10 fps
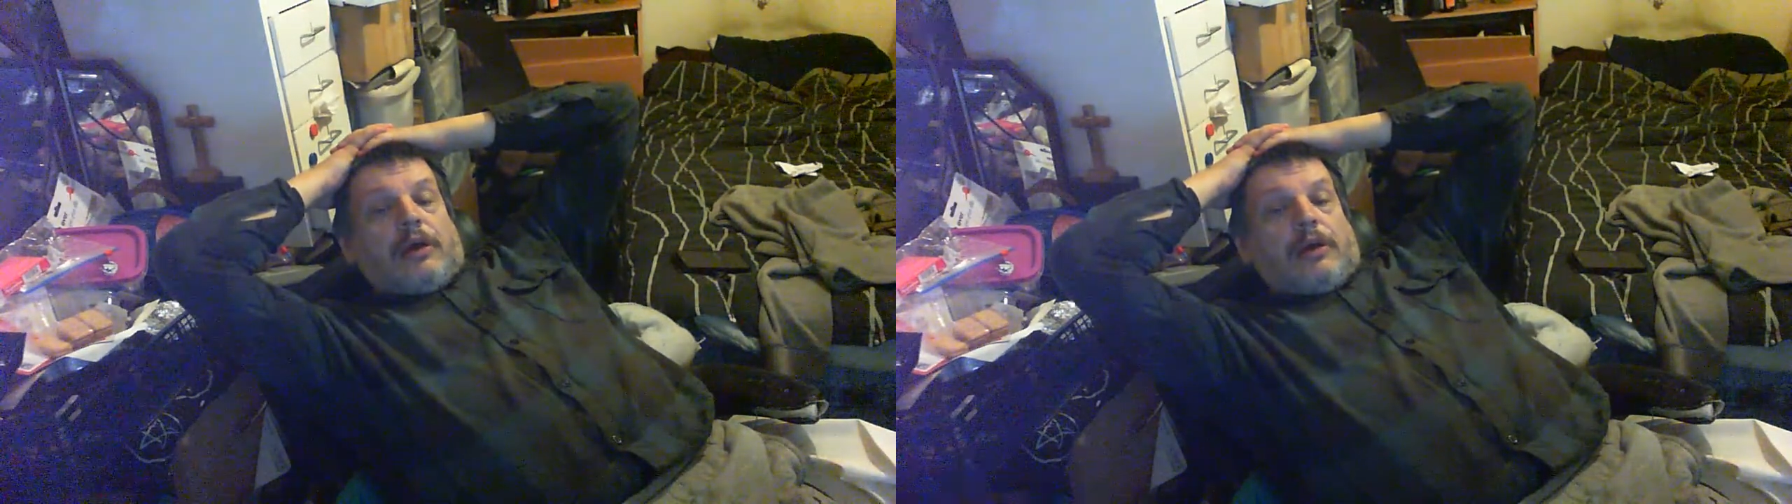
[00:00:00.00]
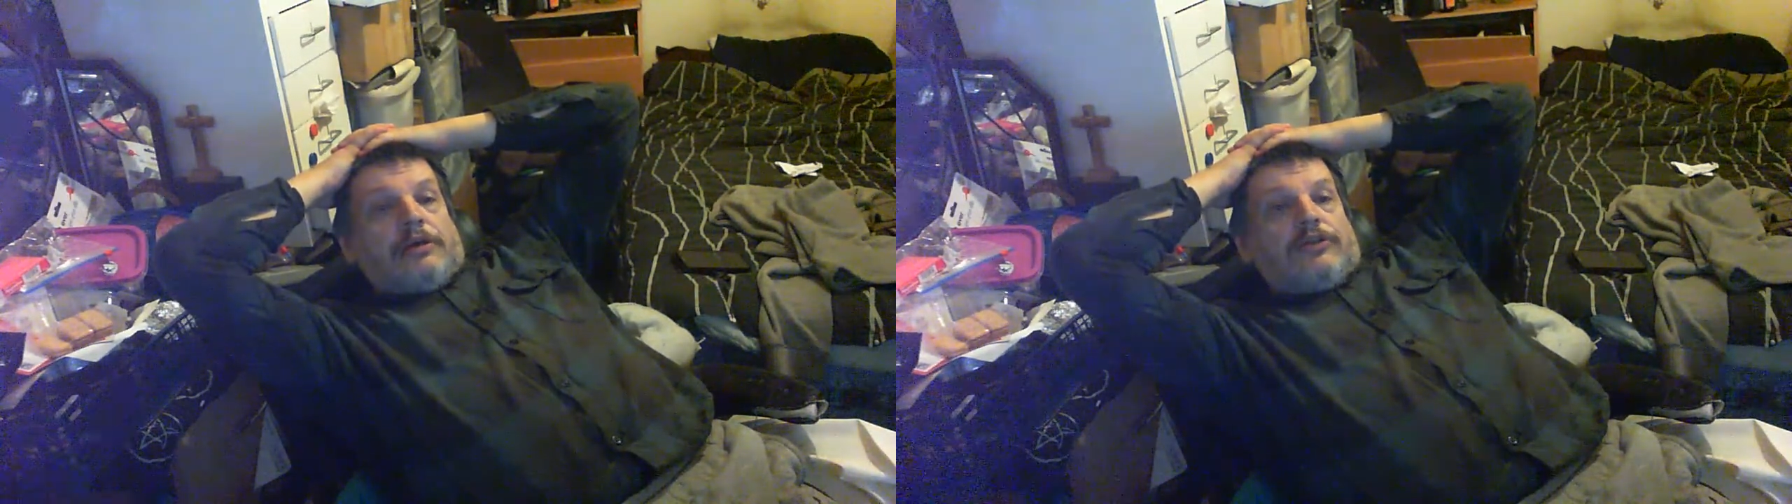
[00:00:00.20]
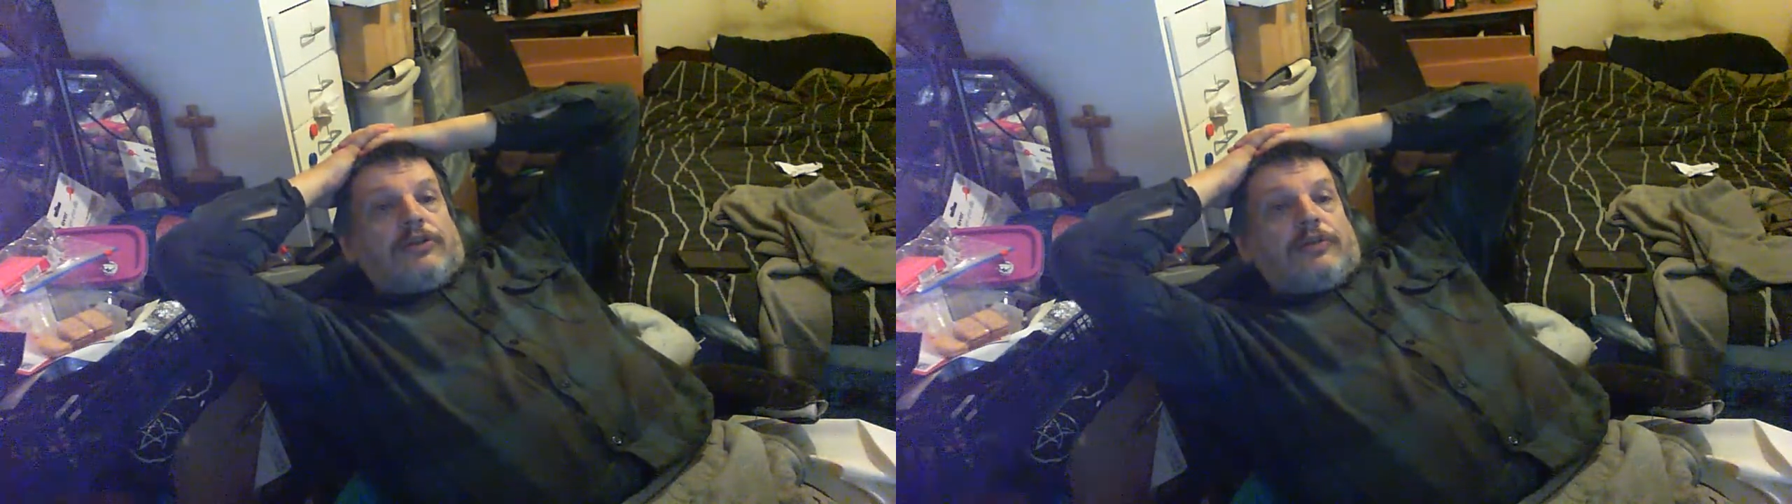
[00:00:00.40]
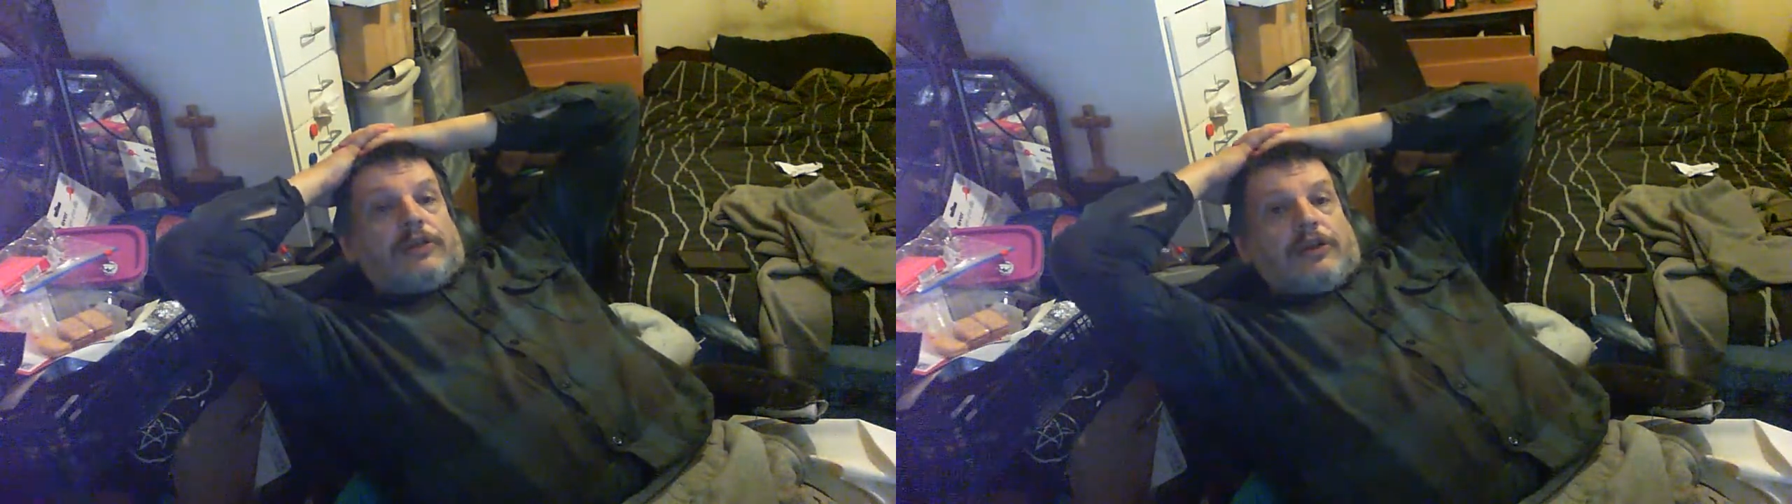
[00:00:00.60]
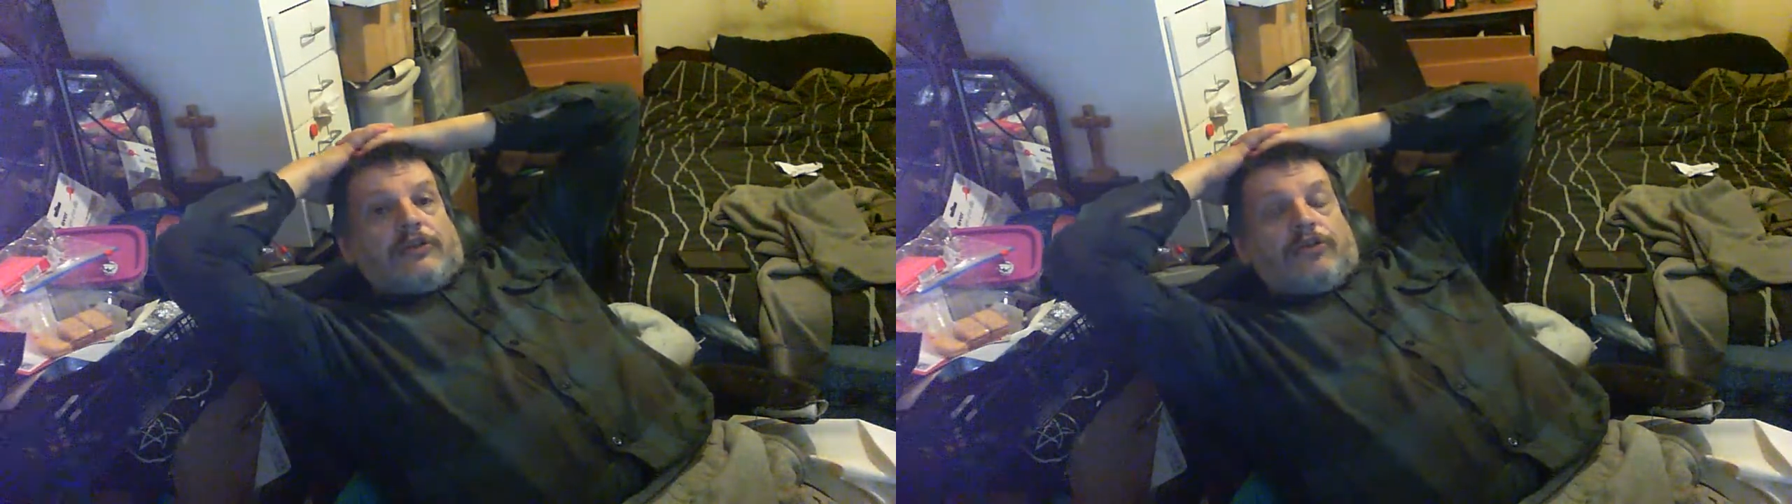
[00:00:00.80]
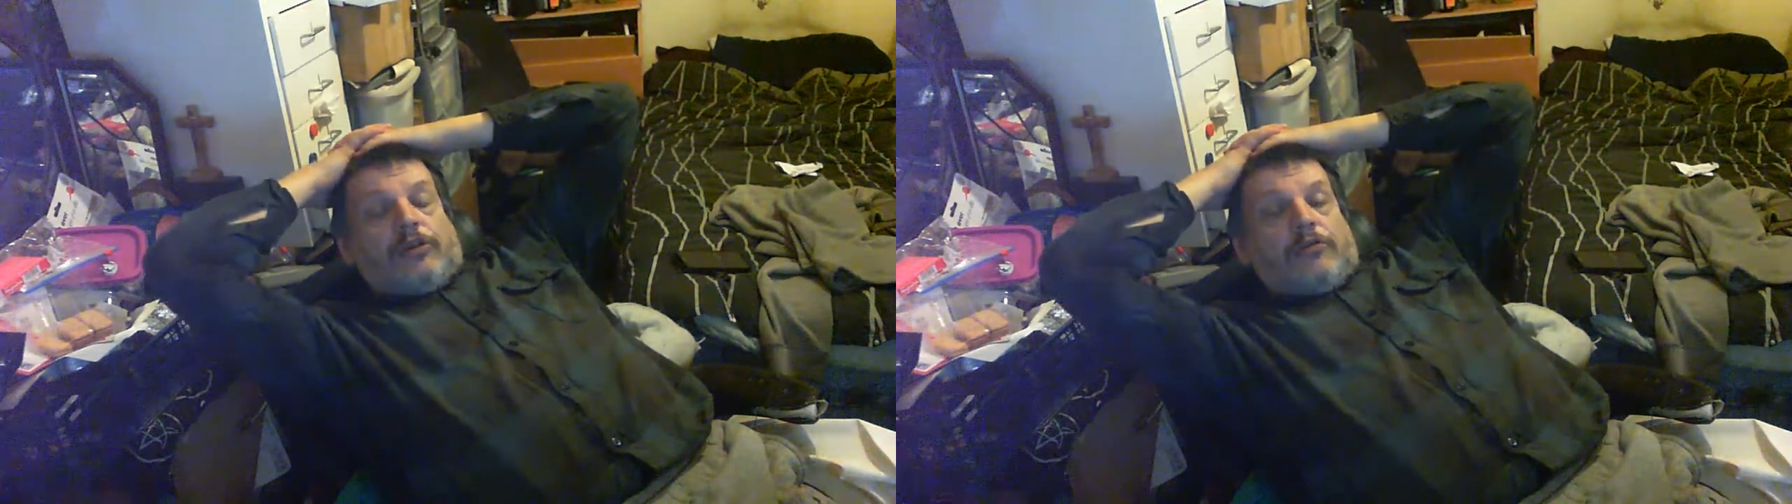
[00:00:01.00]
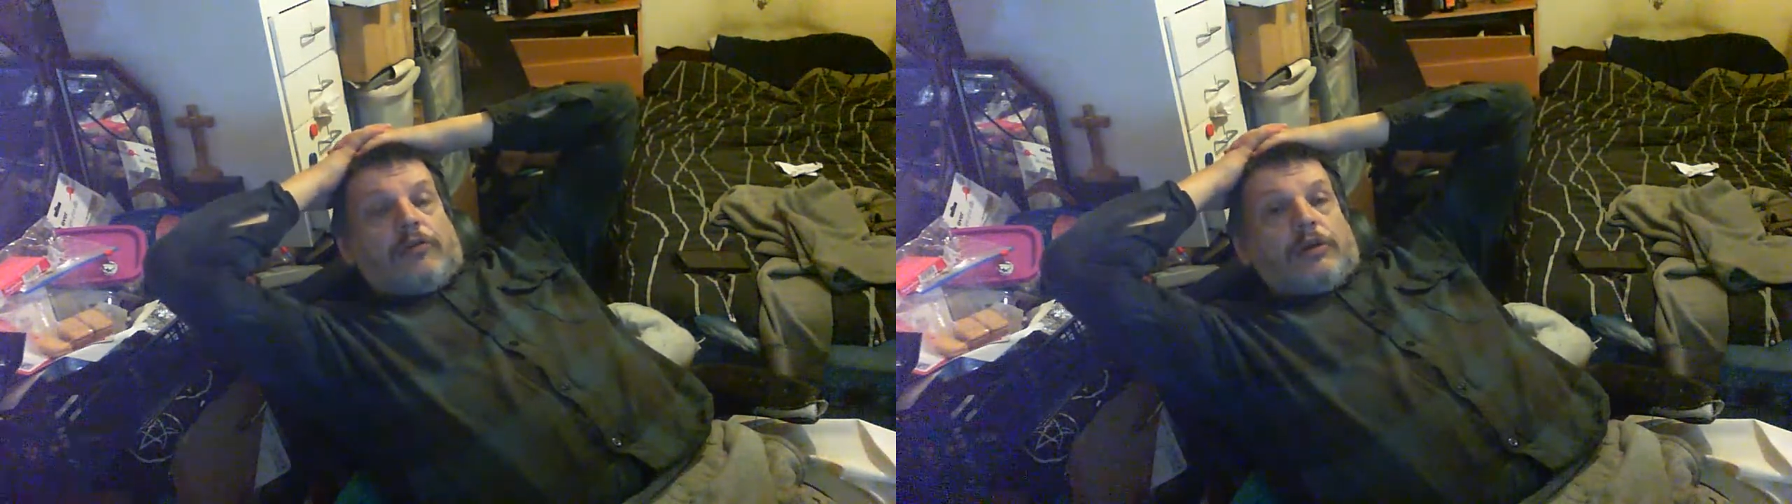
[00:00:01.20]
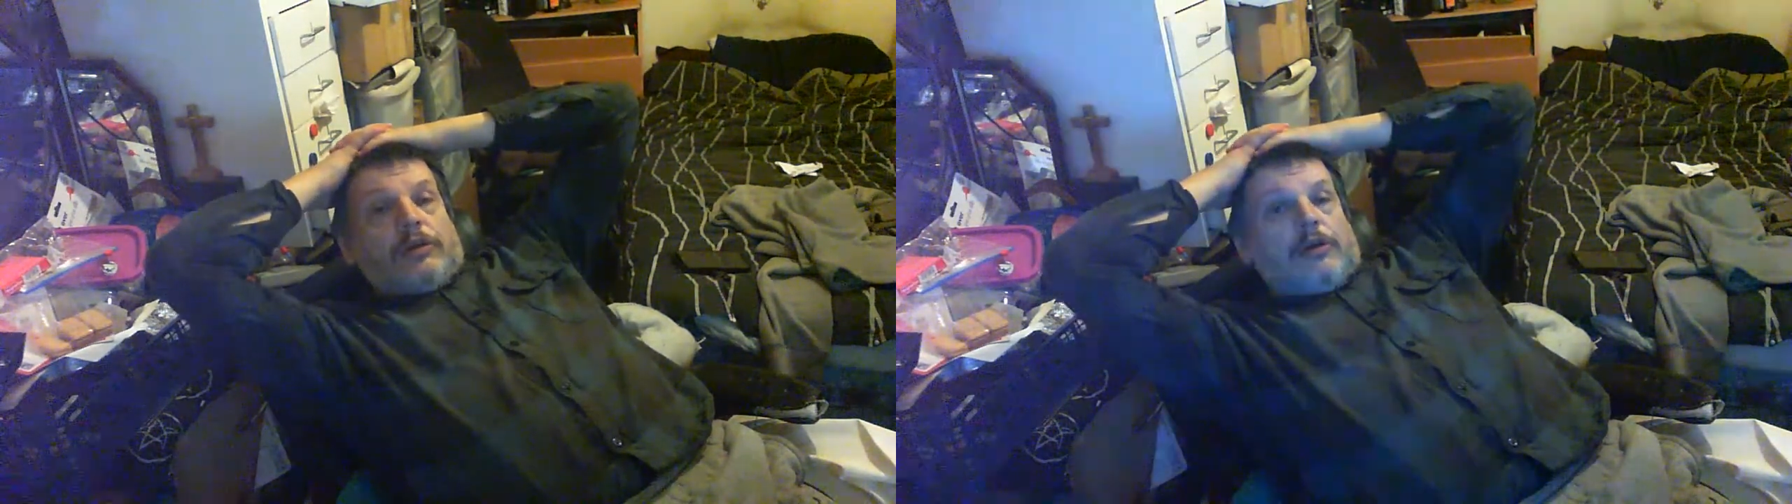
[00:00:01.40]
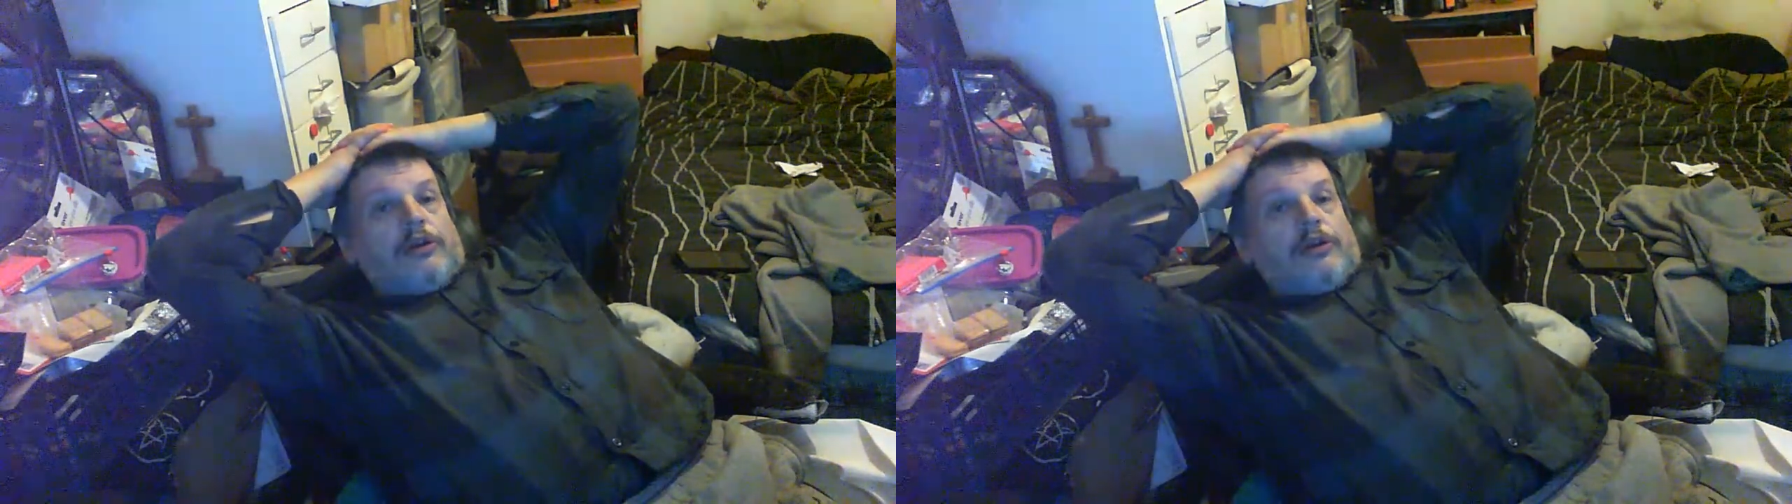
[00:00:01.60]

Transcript: And at least if it does start raining,